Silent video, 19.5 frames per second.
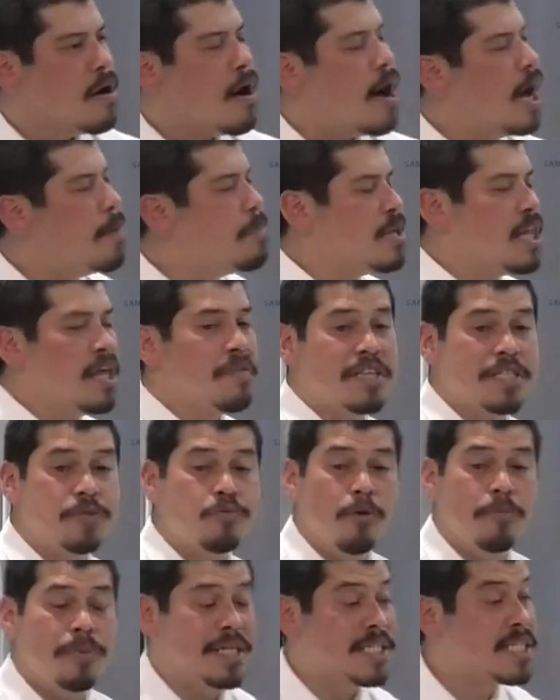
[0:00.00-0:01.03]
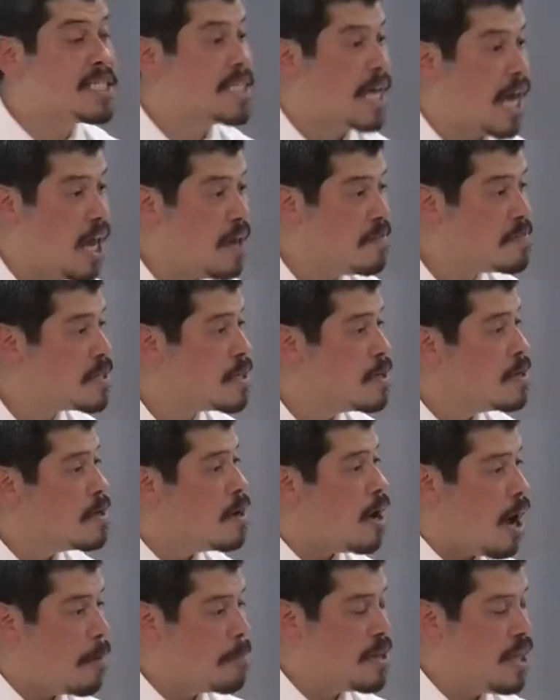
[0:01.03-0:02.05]
I believe this woman is saved.
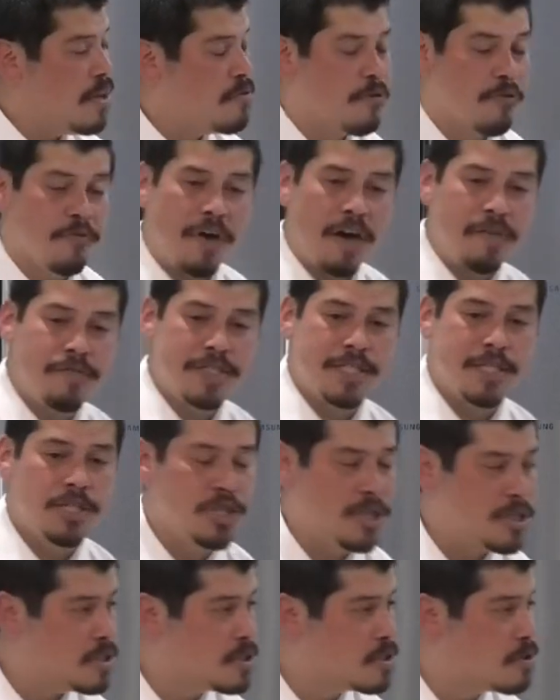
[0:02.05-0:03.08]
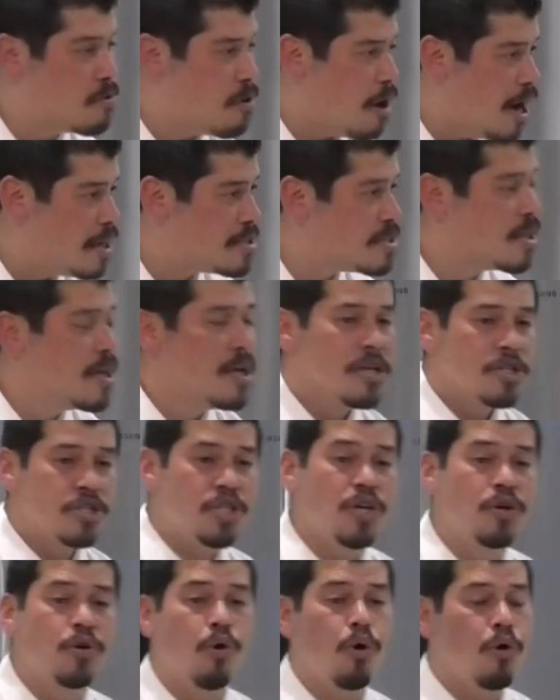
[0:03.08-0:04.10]
I believe her faith is in Jesus Christ.
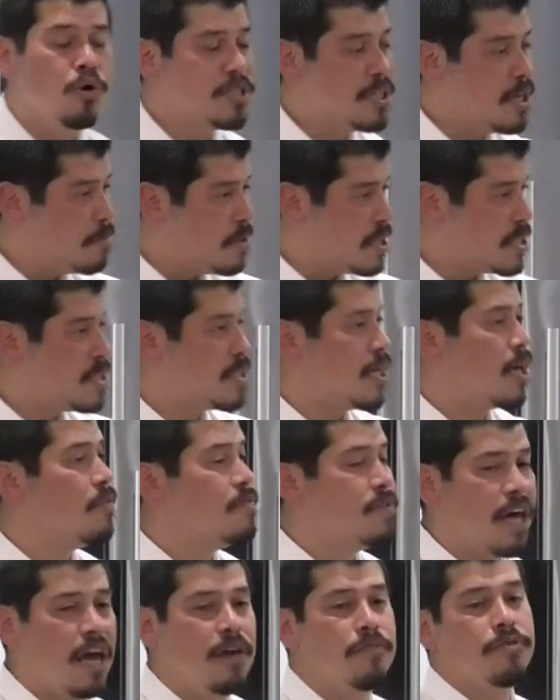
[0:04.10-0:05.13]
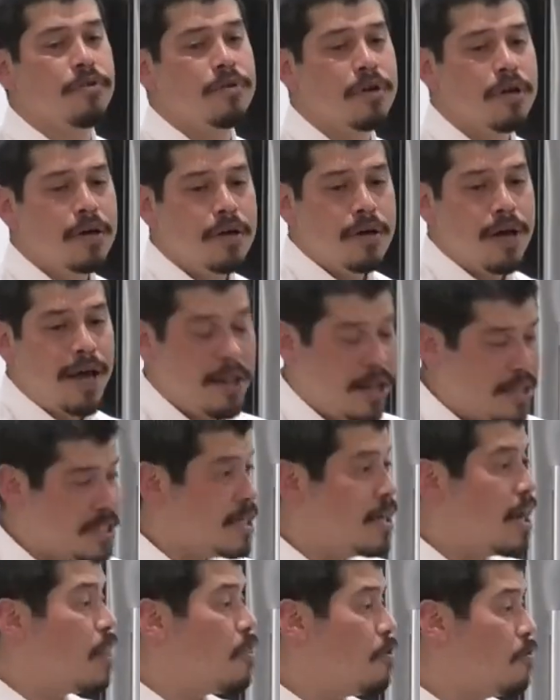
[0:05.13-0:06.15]
She calls him the Son of David. And that's
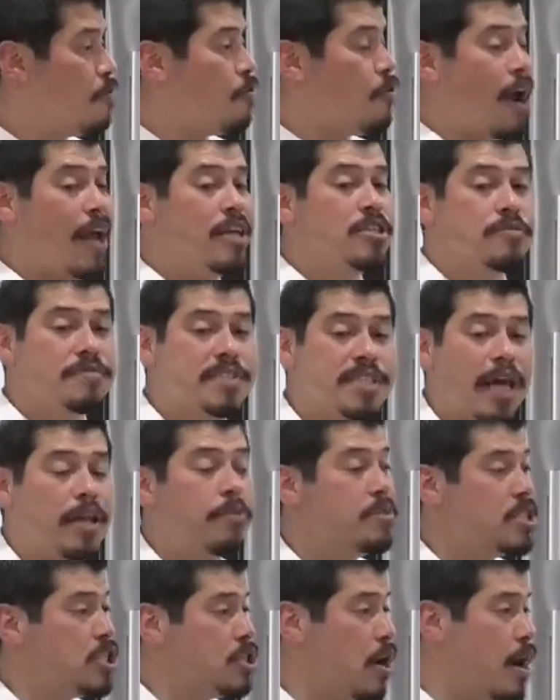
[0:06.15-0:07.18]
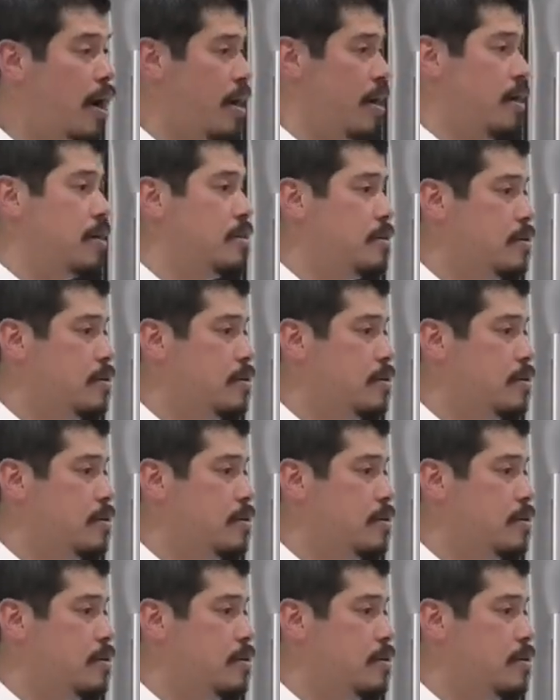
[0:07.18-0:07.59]
another phrase of saying Messiah.